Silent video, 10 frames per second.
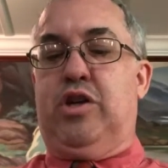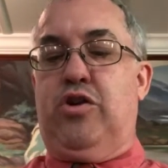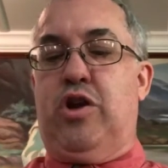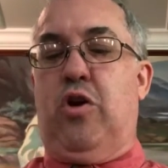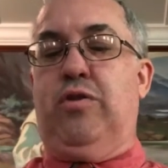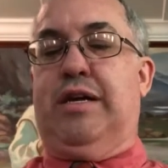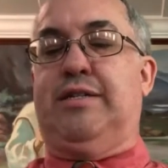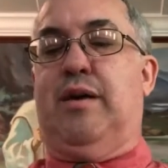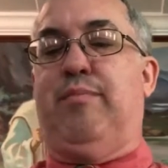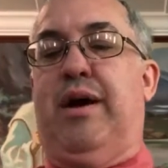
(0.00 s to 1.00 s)
to know
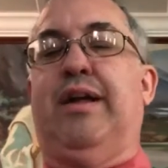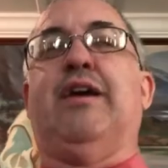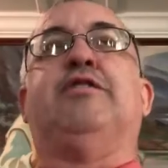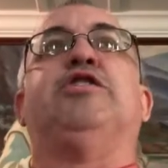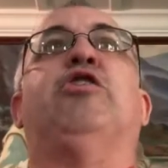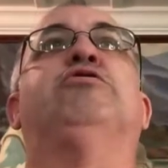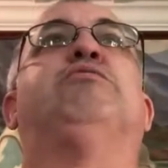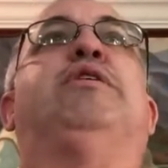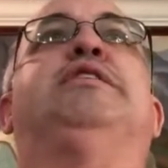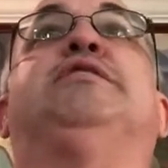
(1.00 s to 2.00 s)
that somebody else
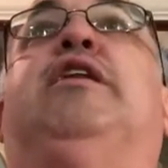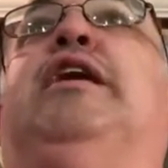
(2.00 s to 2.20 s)
knows what it's